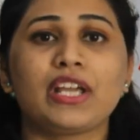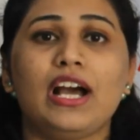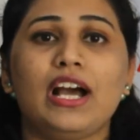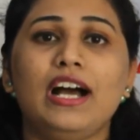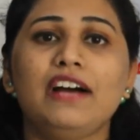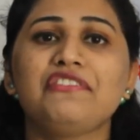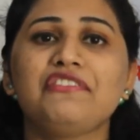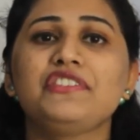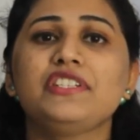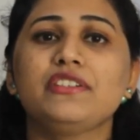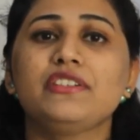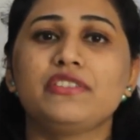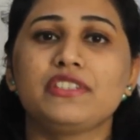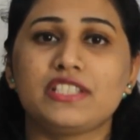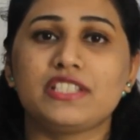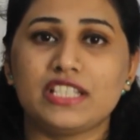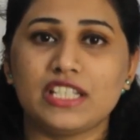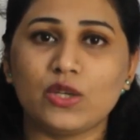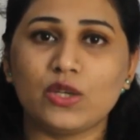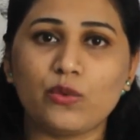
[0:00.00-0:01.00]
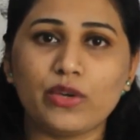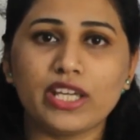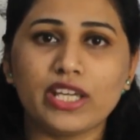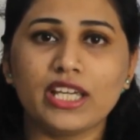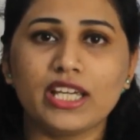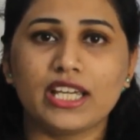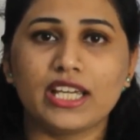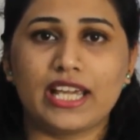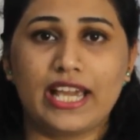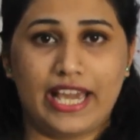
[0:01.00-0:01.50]
After
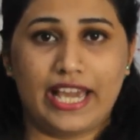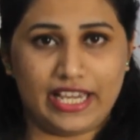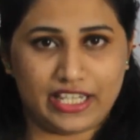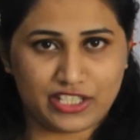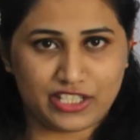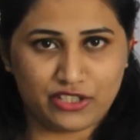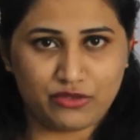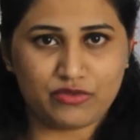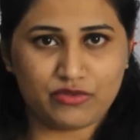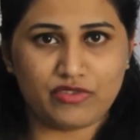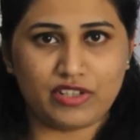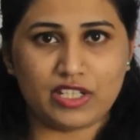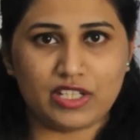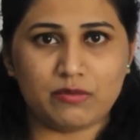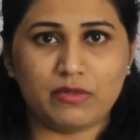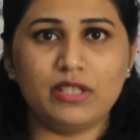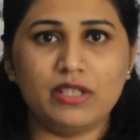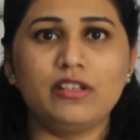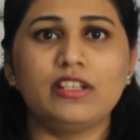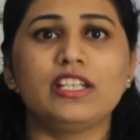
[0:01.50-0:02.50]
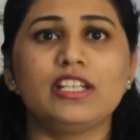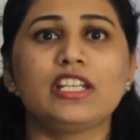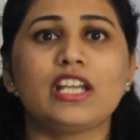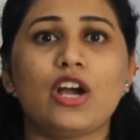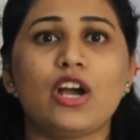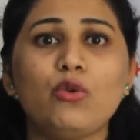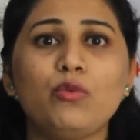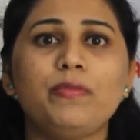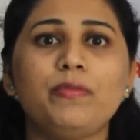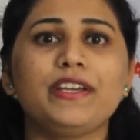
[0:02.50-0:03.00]
receiving active treatment,
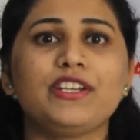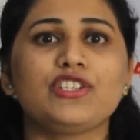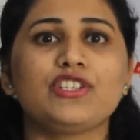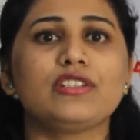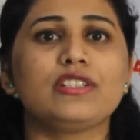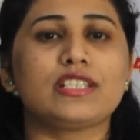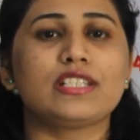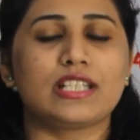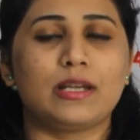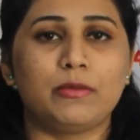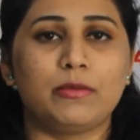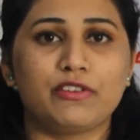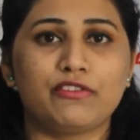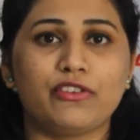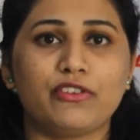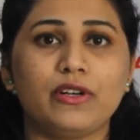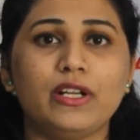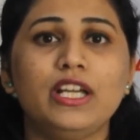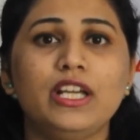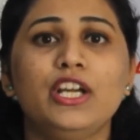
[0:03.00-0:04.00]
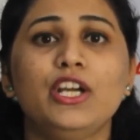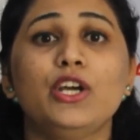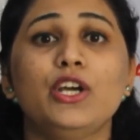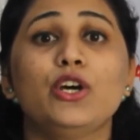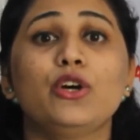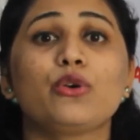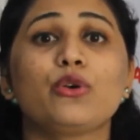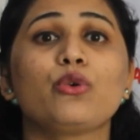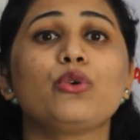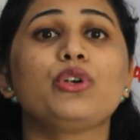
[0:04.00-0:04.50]
now patient is coming for a
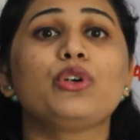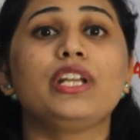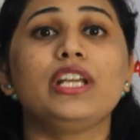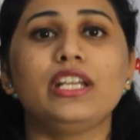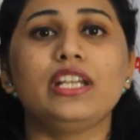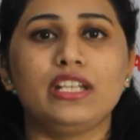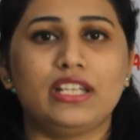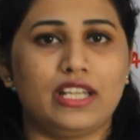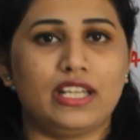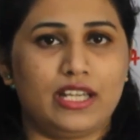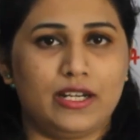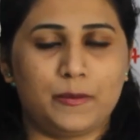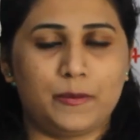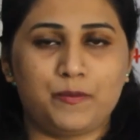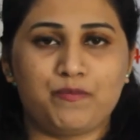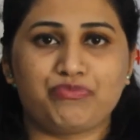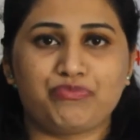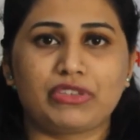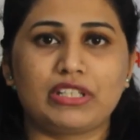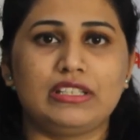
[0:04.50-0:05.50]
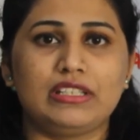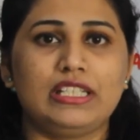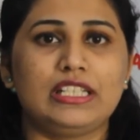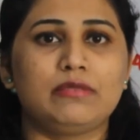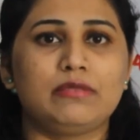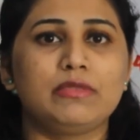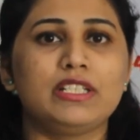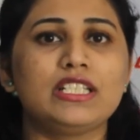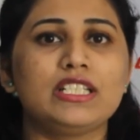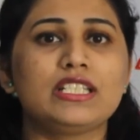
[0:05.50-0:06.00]
routine care. And
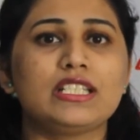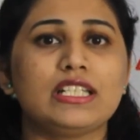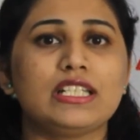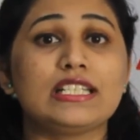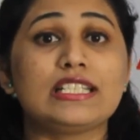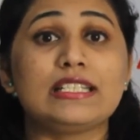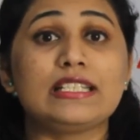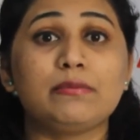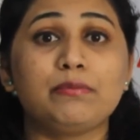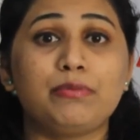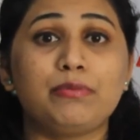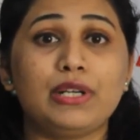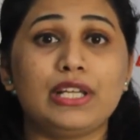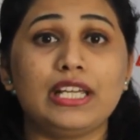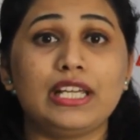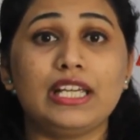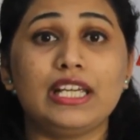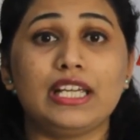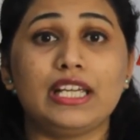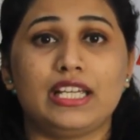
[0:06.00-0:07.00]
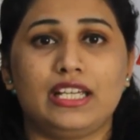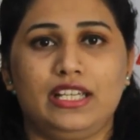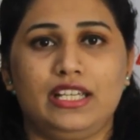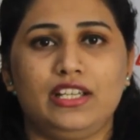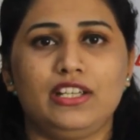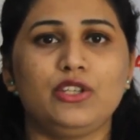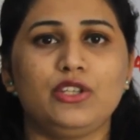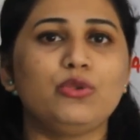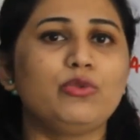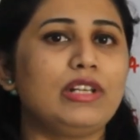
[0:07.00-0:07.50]
that means simply
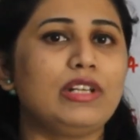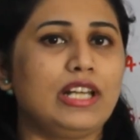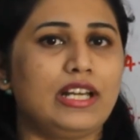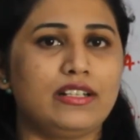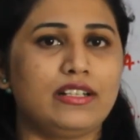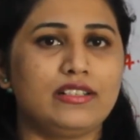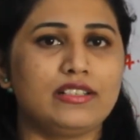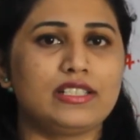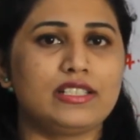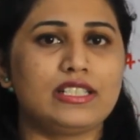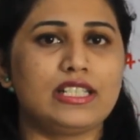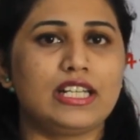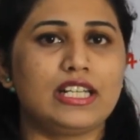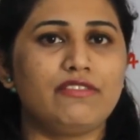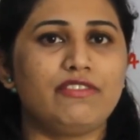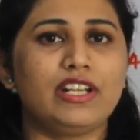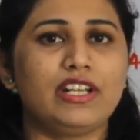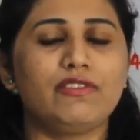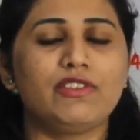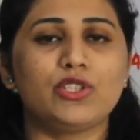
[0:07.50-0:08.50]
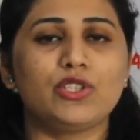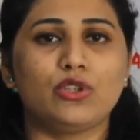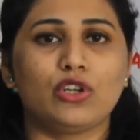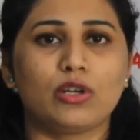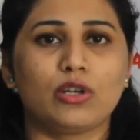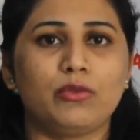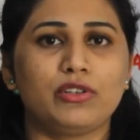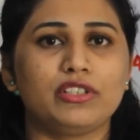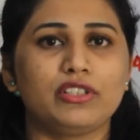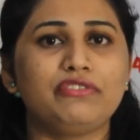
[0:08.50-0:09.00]
you will understand when we talk
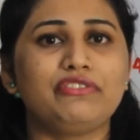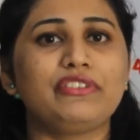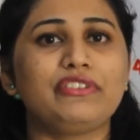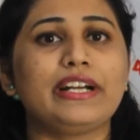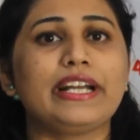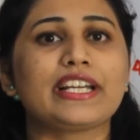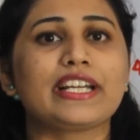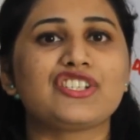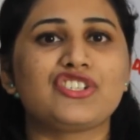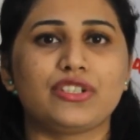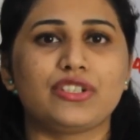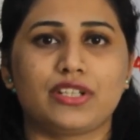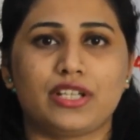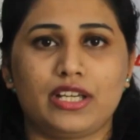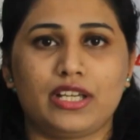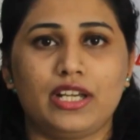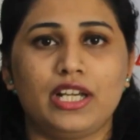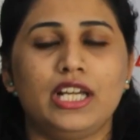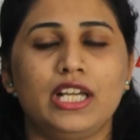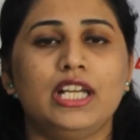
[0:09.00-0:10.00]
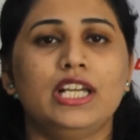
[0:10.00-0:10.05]
about the fracture care.